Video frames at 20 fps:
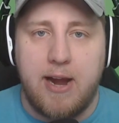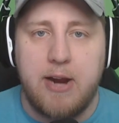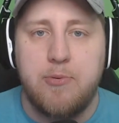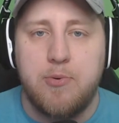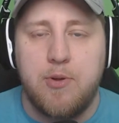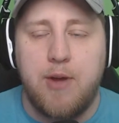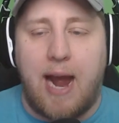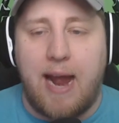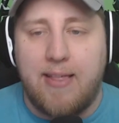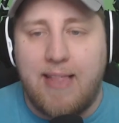I
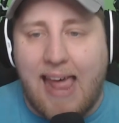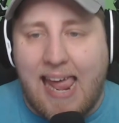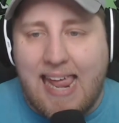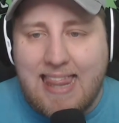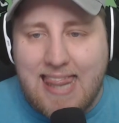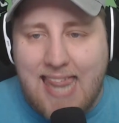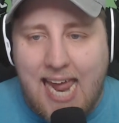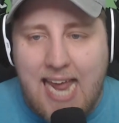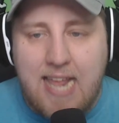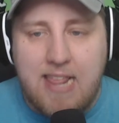
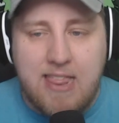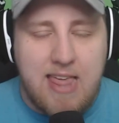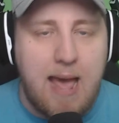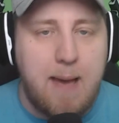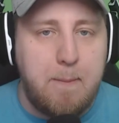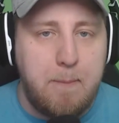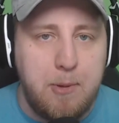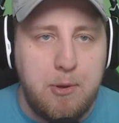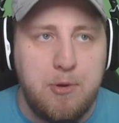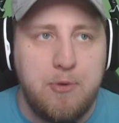like
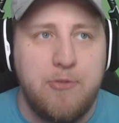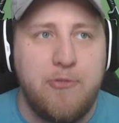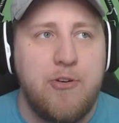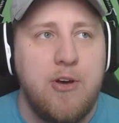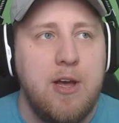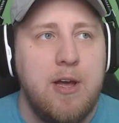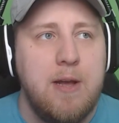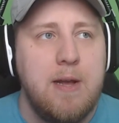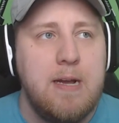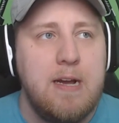that move
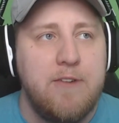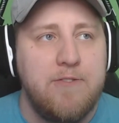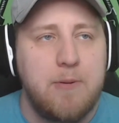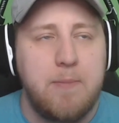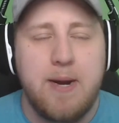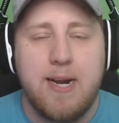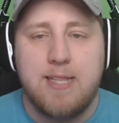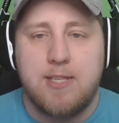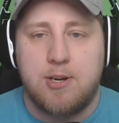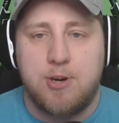
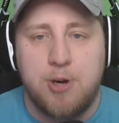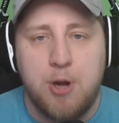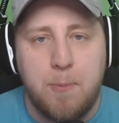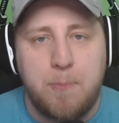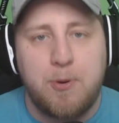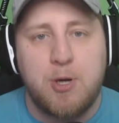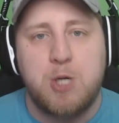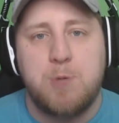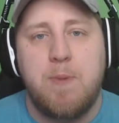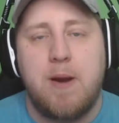from an internal
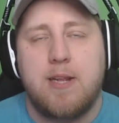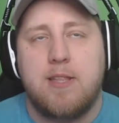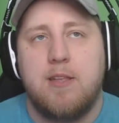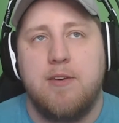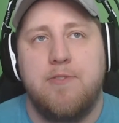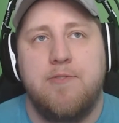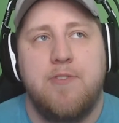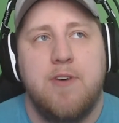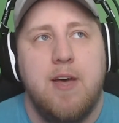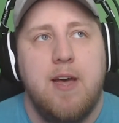
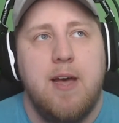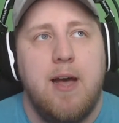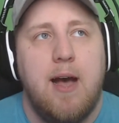perspective.